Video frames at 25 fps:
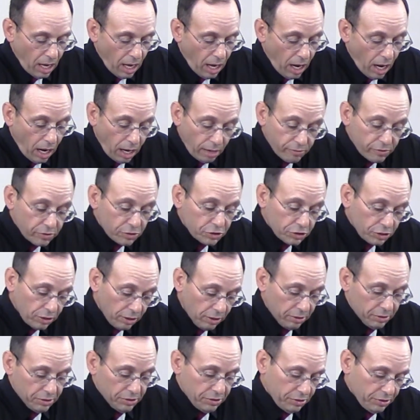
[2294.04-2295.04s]
of the
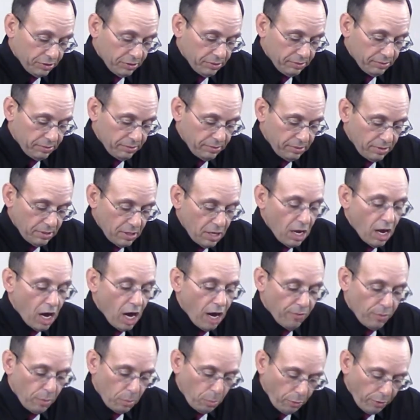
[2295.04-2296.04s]
church,
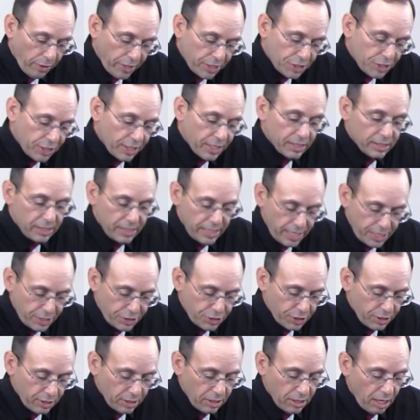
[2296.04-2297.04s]
of the preaching and
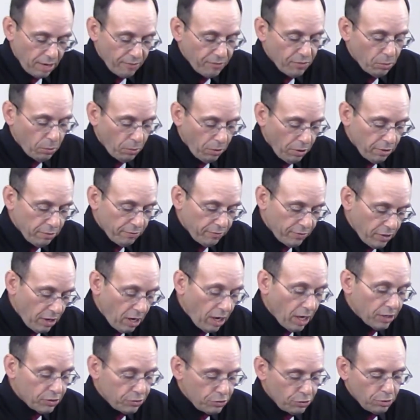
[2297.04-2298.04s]
teaching of the Word of
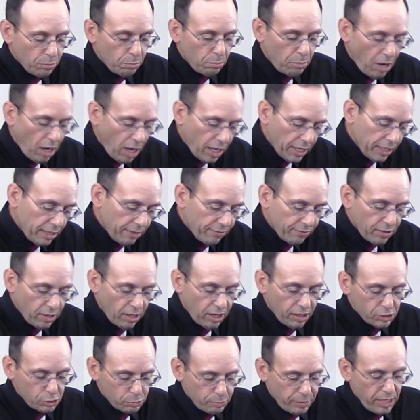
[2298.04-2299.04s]
God to the body of
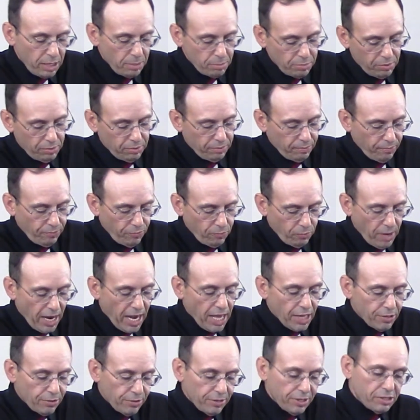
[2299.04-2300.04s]
God's people.
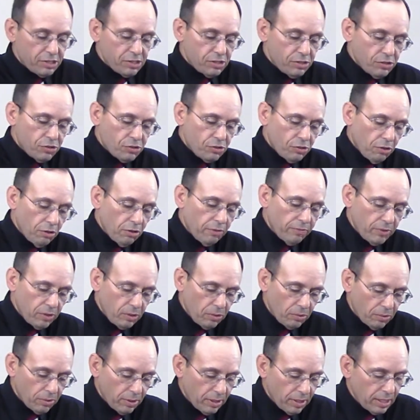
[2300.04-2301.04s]
Rather, it is to serve the
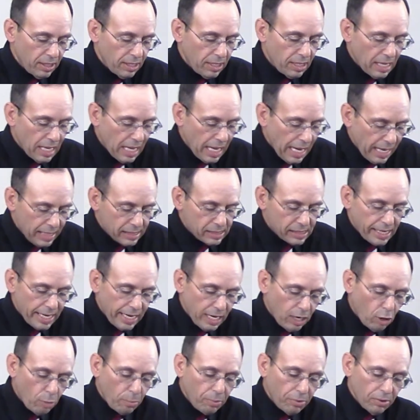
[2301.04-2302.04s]
Lord as a
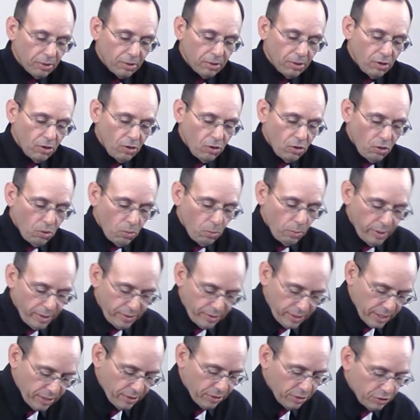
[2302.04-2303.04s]
helper
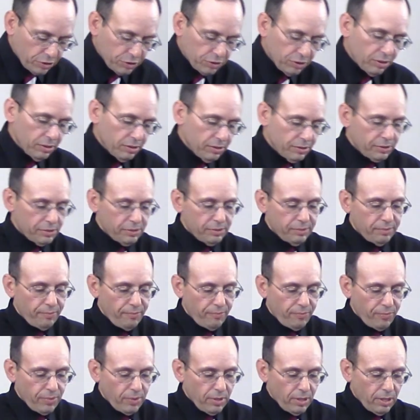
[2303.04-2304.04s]
within the church.
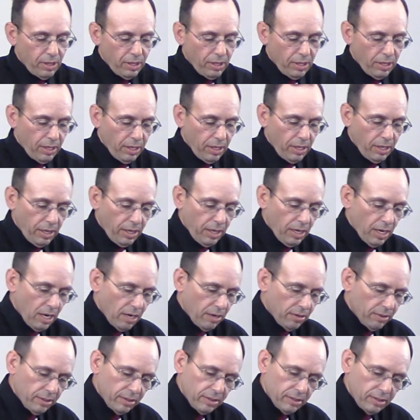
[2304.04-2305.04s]
You
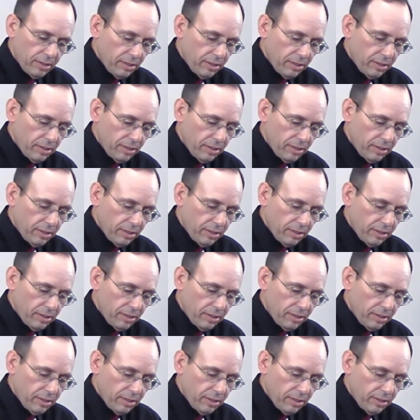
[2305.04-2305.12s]
know,